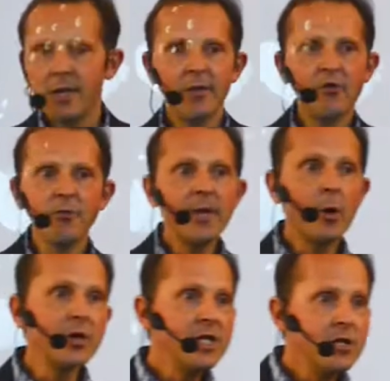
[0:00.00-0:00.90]
It could be
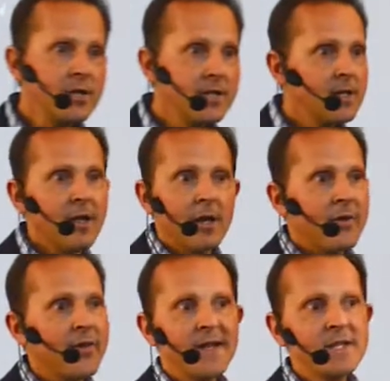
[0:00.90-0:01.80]
collisions.
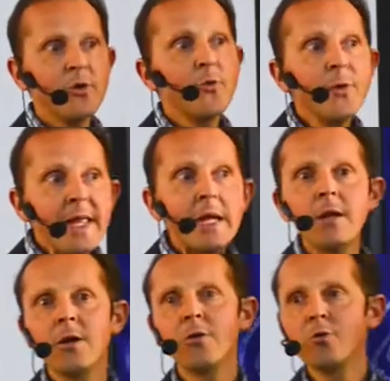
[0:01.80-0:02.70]
There is no real
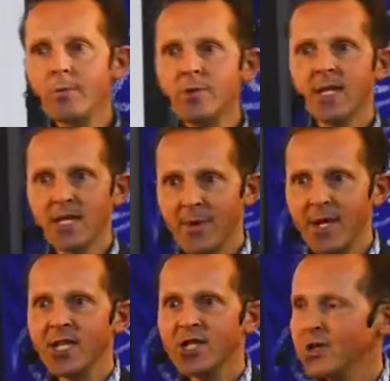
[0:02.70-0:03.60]
uh, robust
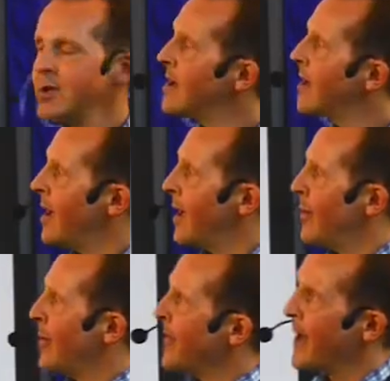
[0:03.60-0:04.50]
explanation.
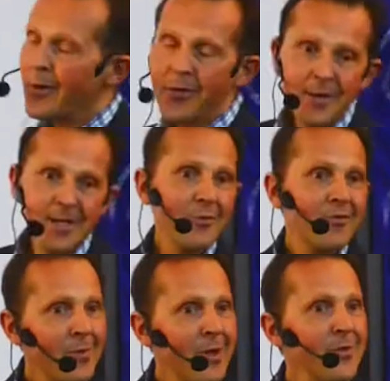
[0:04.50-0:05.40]
But now there is a
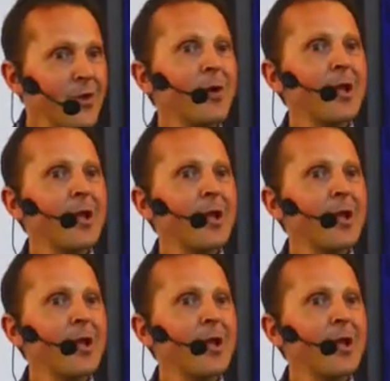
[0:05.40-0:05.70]
problem. Do we